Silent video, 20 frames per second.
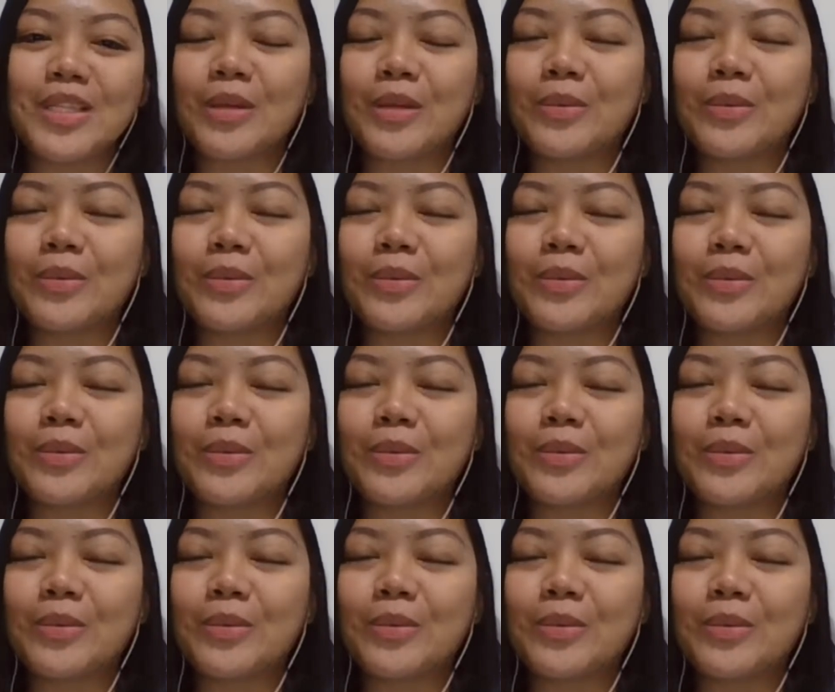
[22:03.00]
I would
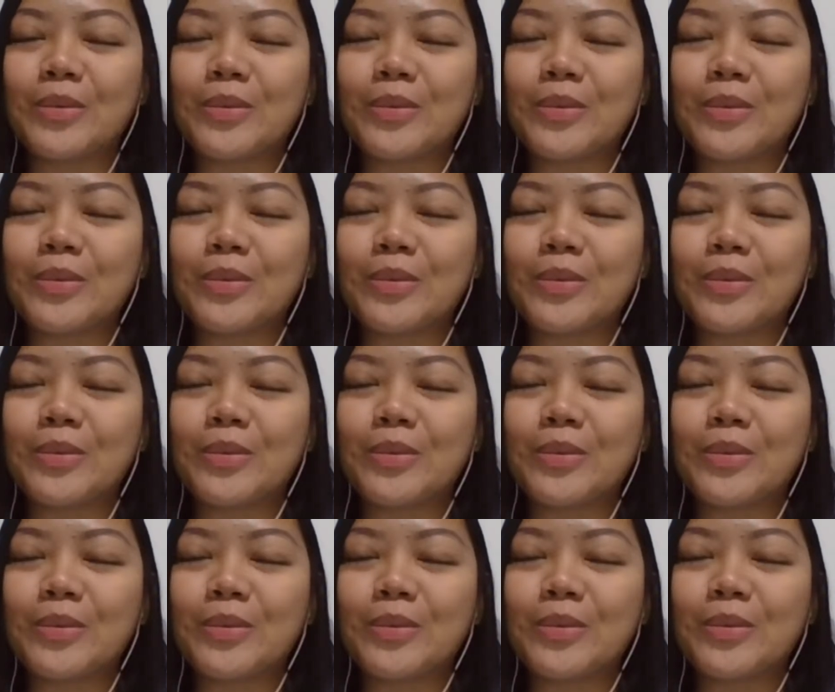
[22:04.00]
accept
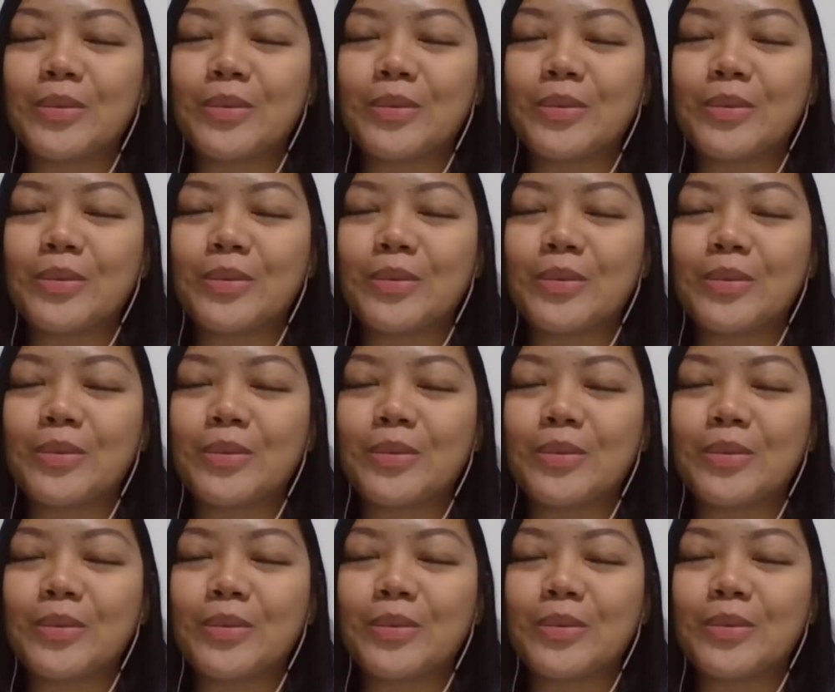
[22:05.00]
more than I can take,
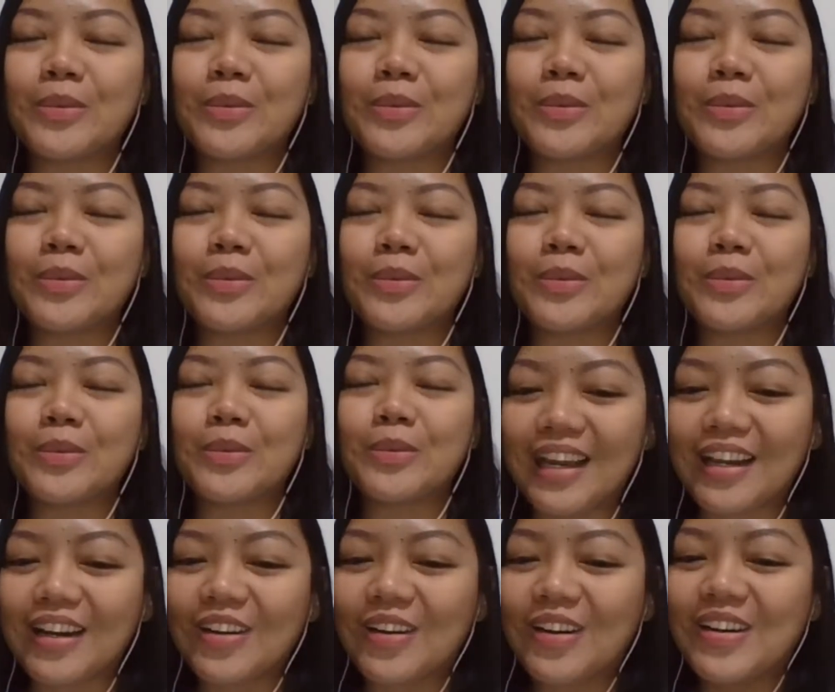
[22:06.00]
Char.
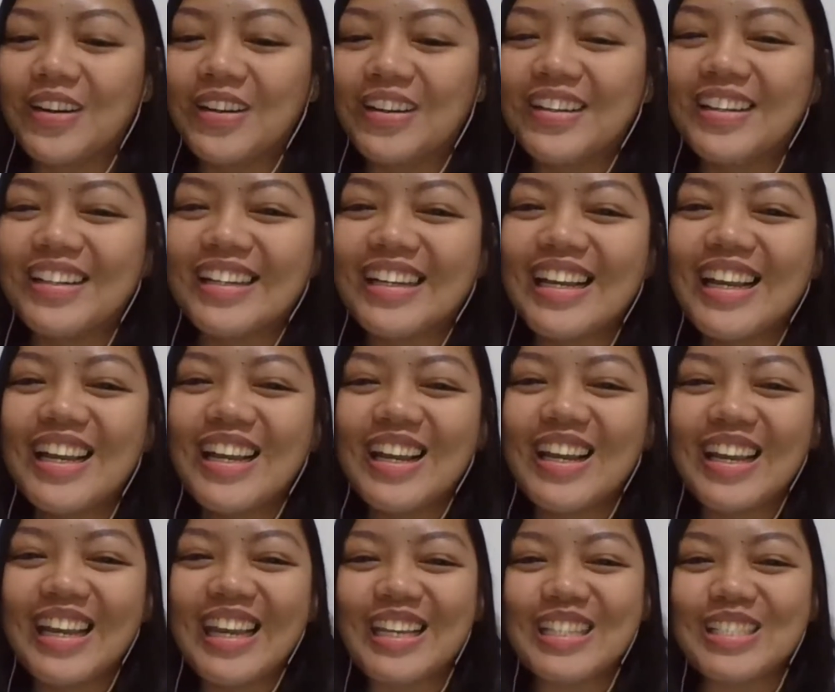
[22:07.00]
Pero
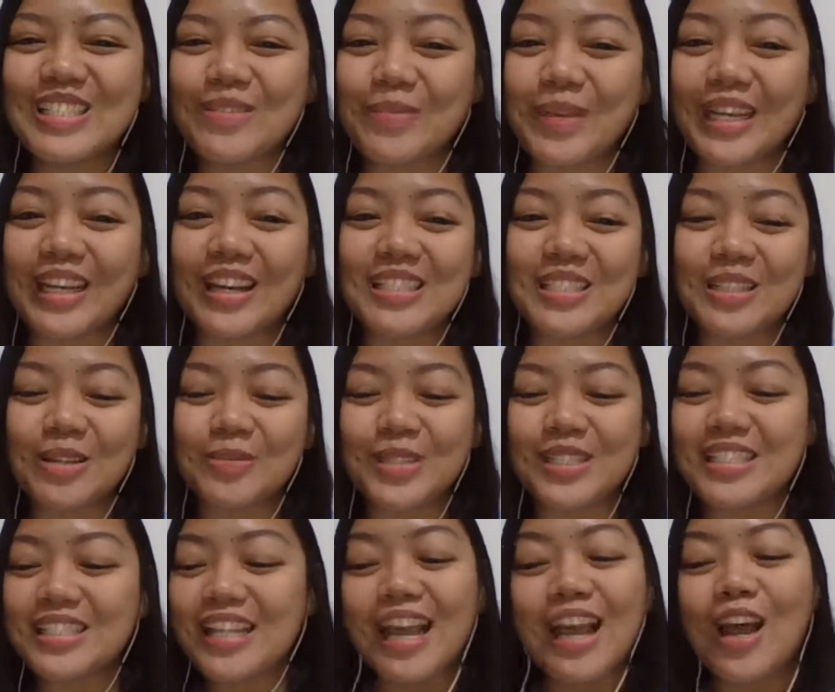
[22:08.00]
it's because I'm
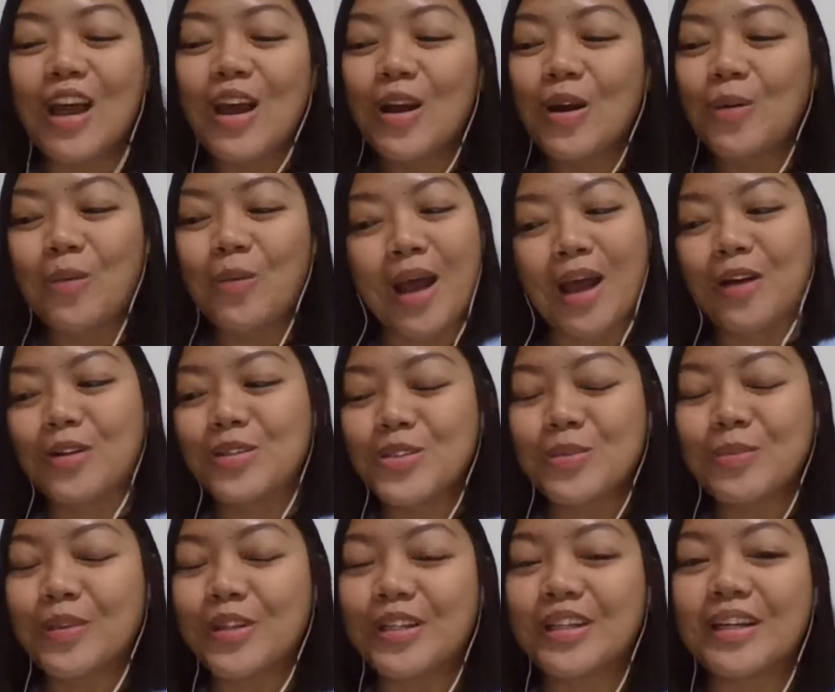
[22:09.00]
just, wow,
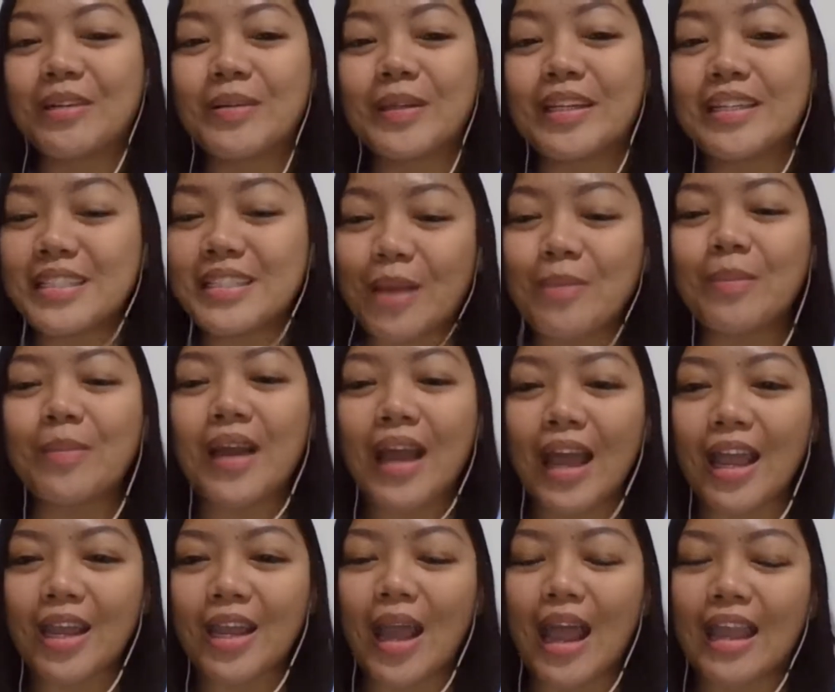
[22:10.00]
super, because
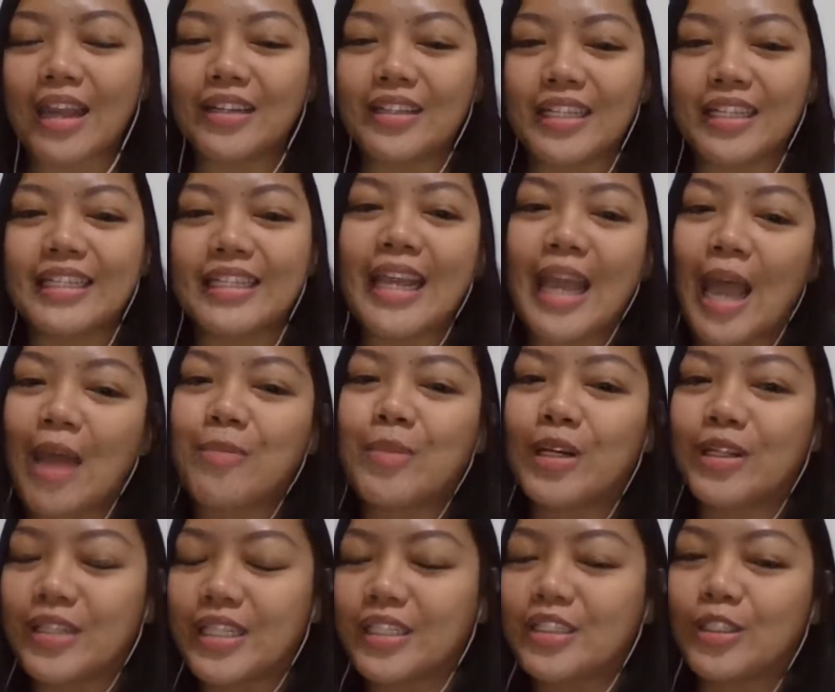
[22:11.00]
I really am
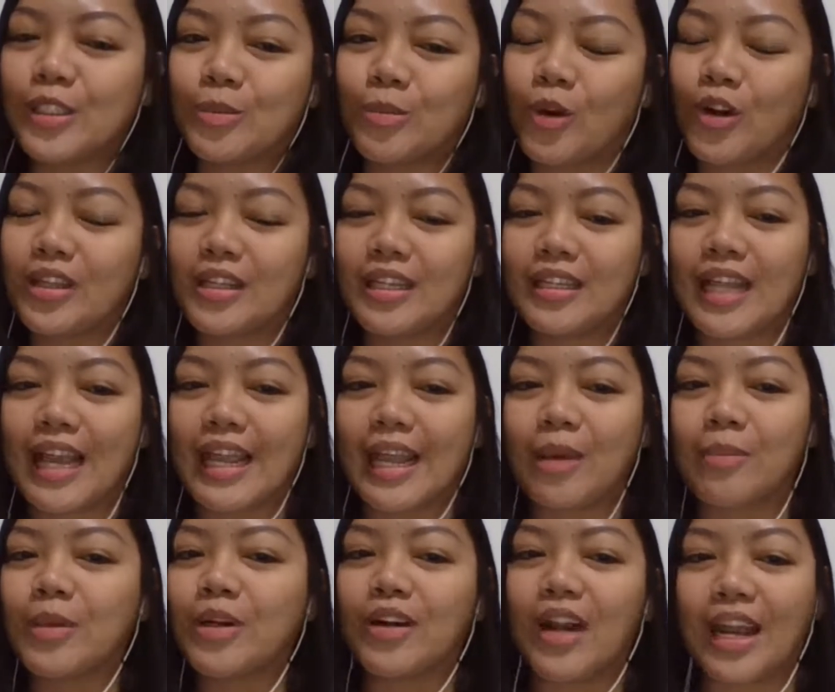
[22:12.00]
a reader more than I
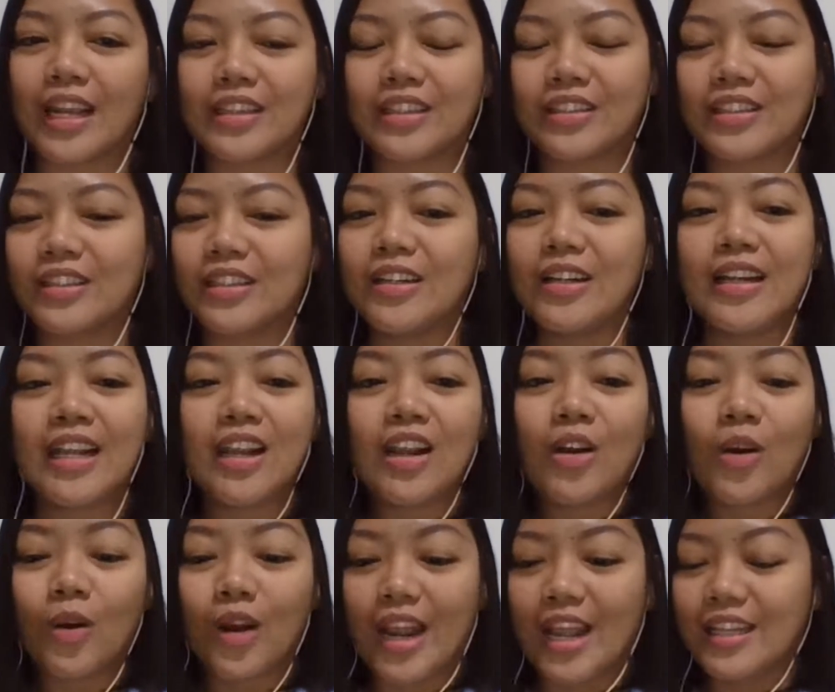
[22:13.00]
am a writer
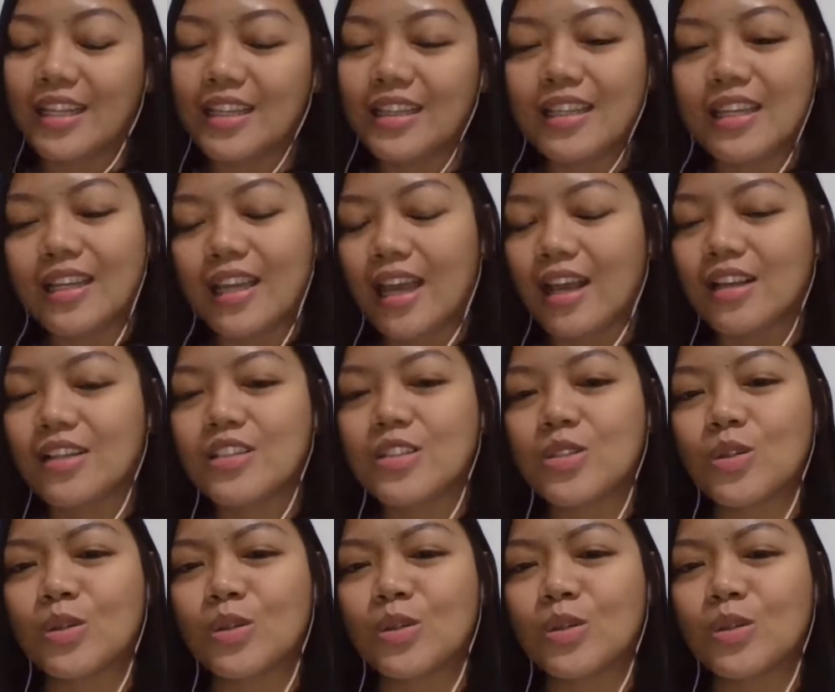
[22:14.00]
or anything else.